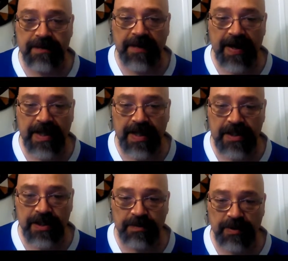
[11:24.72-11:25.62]
event
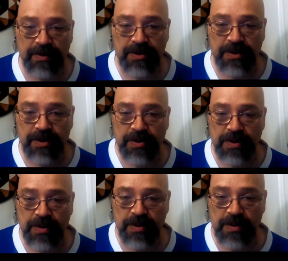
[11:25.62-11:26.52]
is supposed
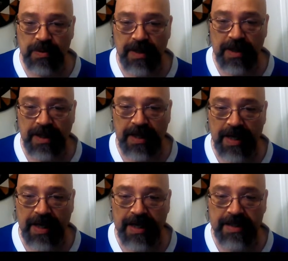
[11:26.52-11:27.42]
to
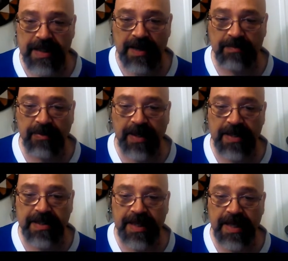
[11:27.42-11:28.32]
take
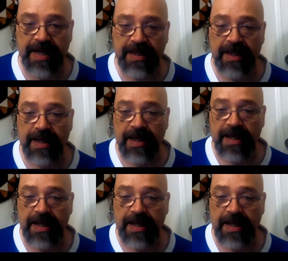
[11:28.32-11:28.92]
place in